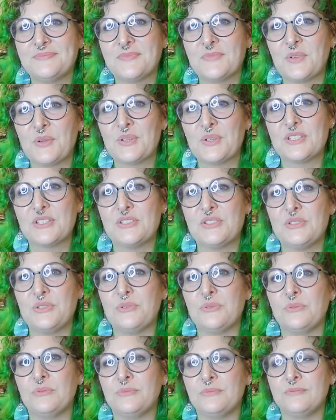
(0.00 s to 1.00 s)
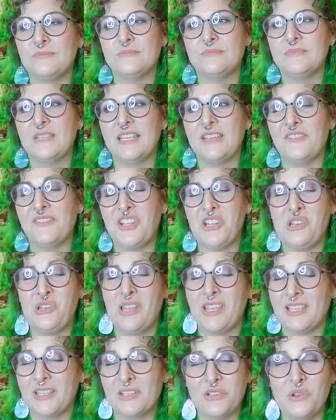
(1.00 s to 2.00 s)
Or did you
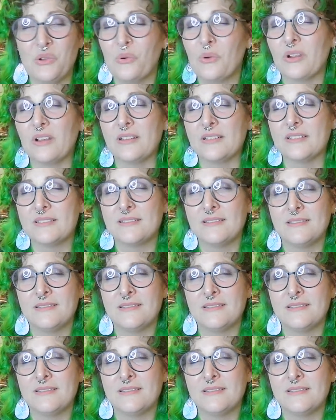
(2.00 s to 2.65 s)
ignore it